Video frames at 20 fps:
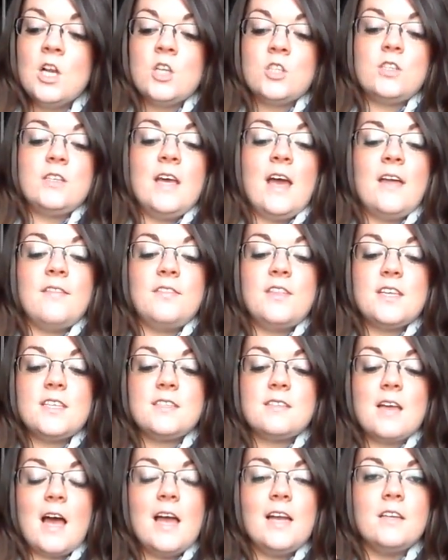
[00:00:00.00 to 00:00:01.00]
So yeah,
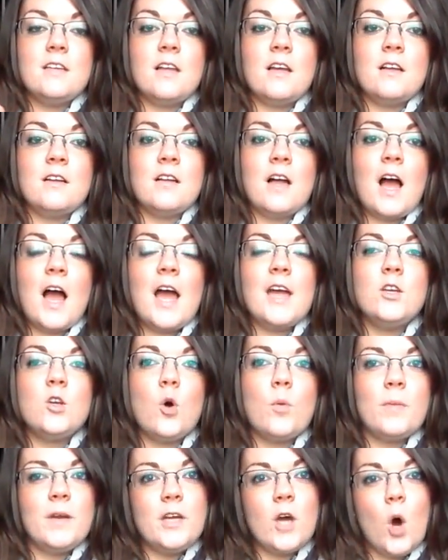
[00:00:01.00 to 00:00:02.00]
this, I
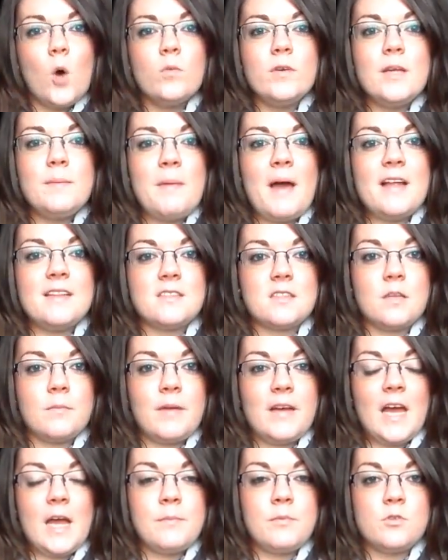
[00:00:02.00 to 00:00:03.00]
normally only pencil
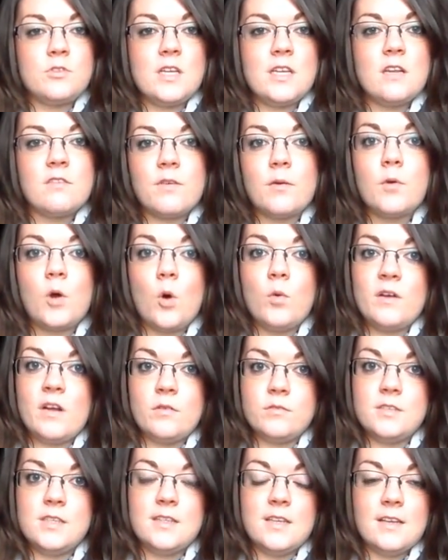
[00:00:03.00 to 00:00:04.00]
my eyebrows in if I'm going
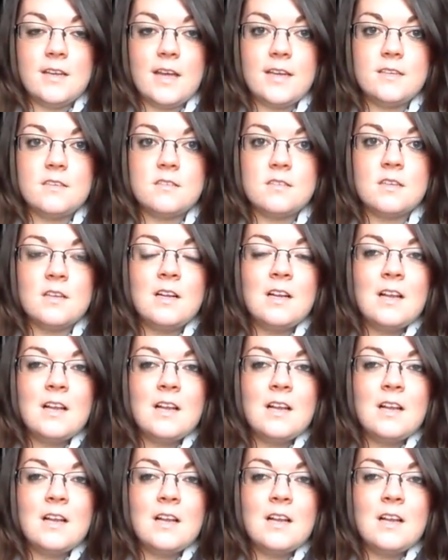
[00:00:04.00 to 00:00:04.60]
out in the night.